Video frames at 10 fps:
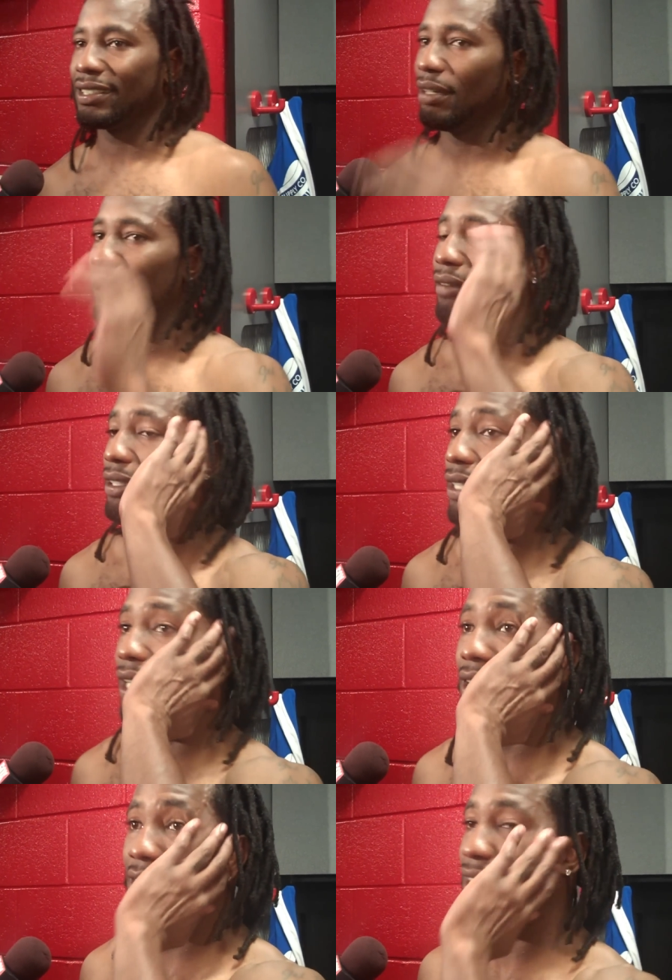Some of
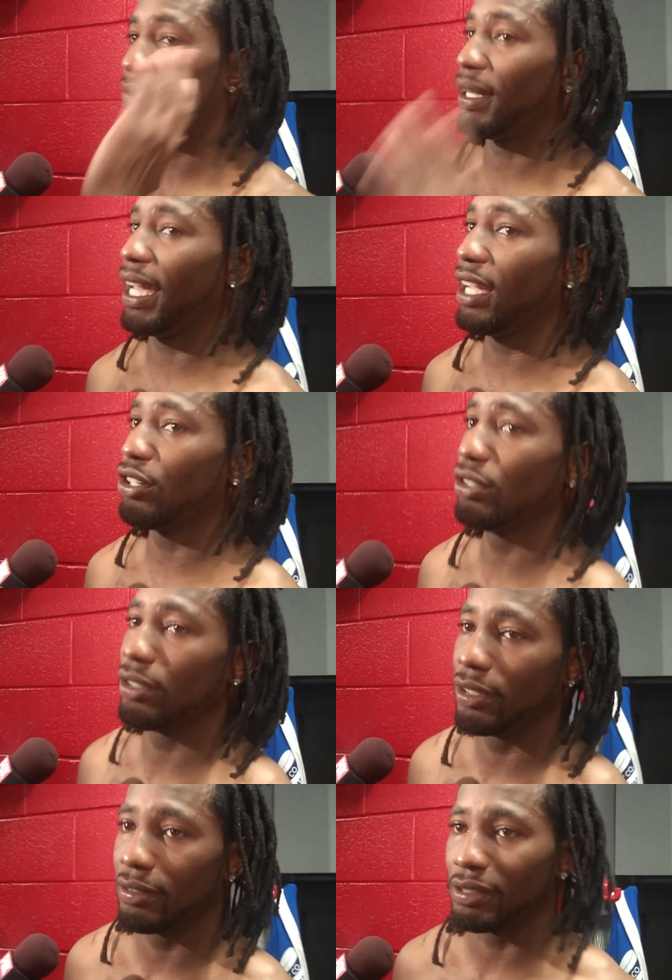everything. My ankle
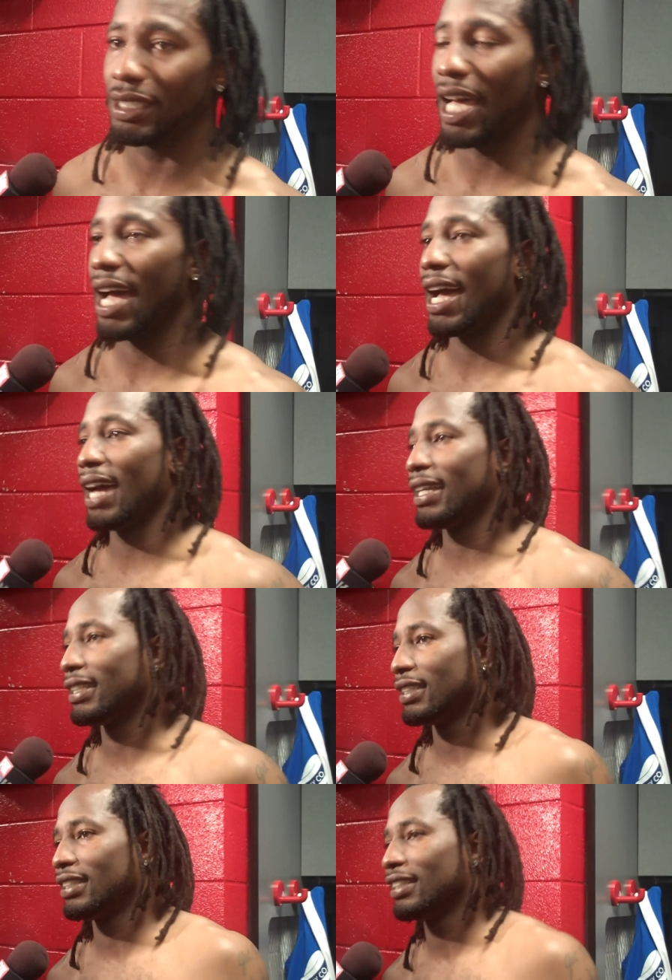was tied.
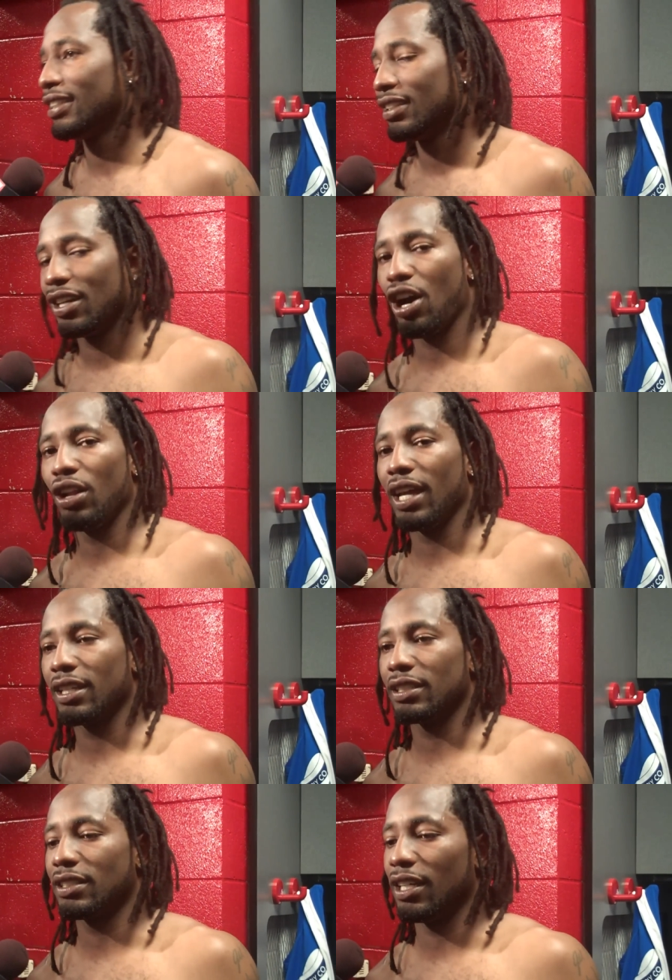All
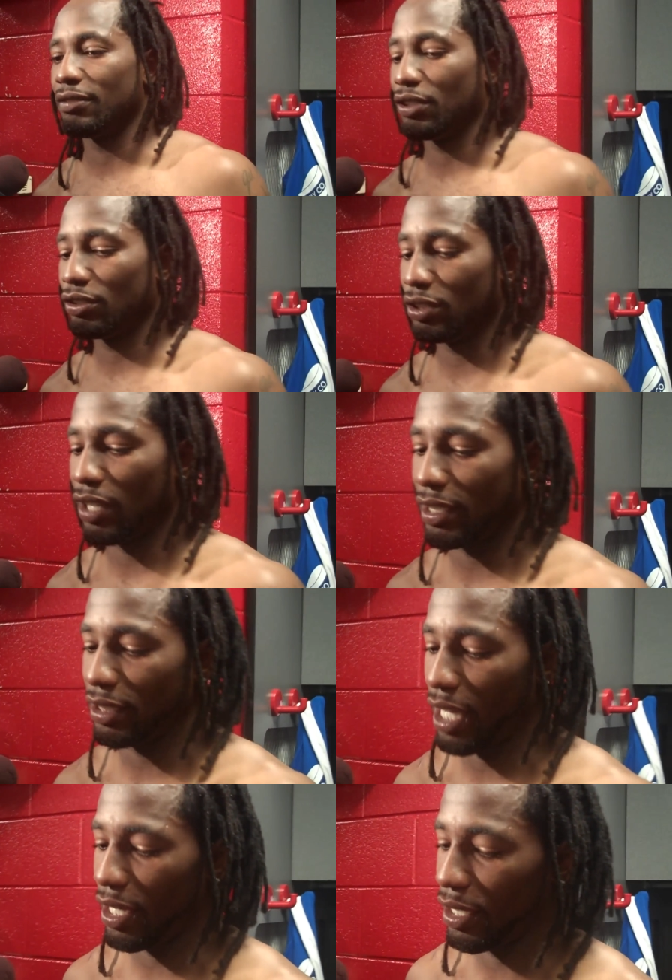that good stuff. So, you know, I
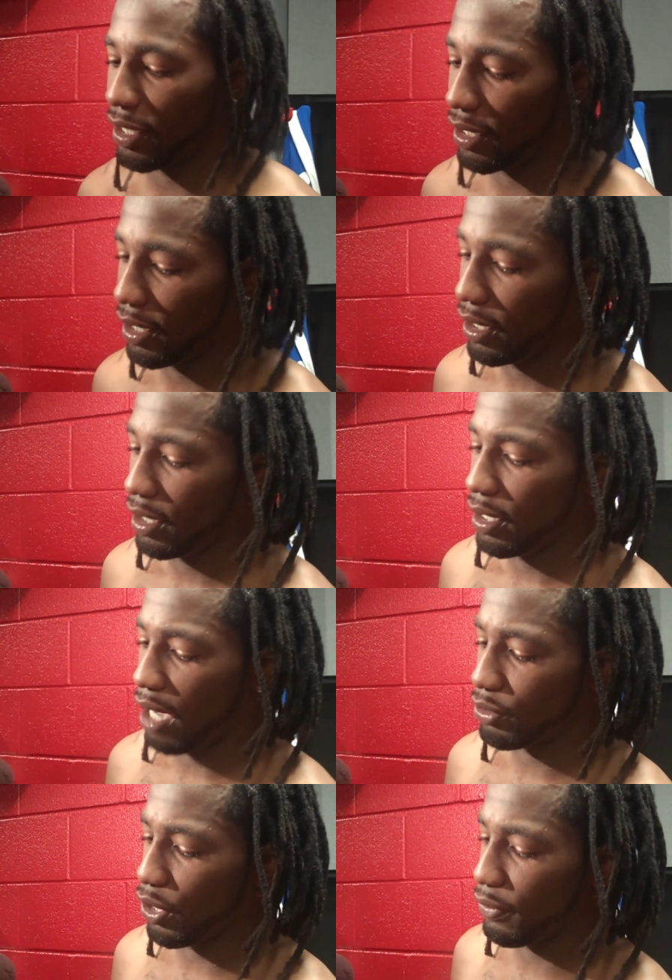just had to
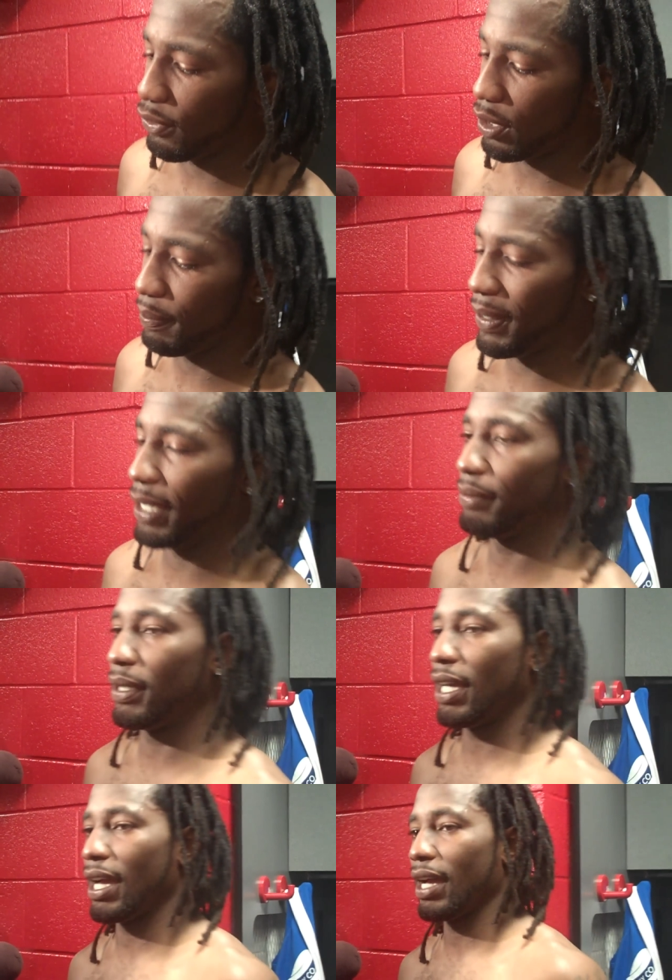I was hurt for a place,
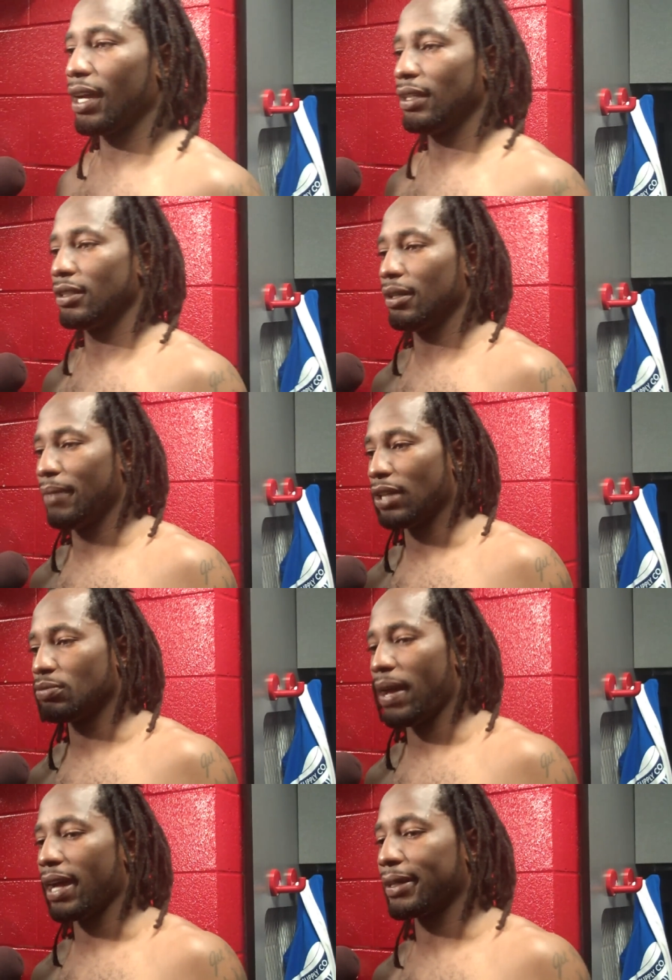but, I
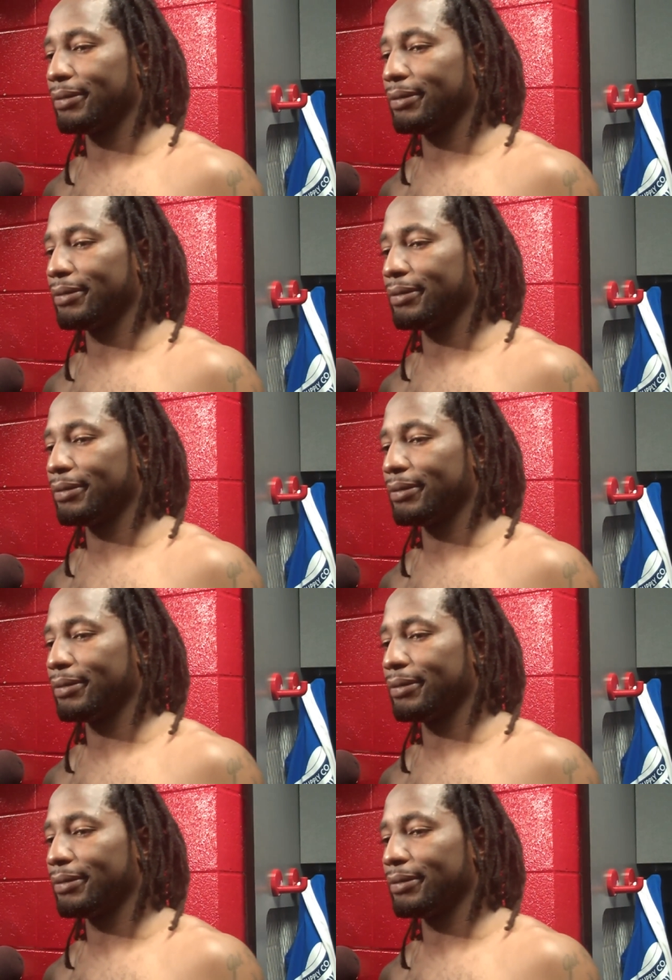bounced back.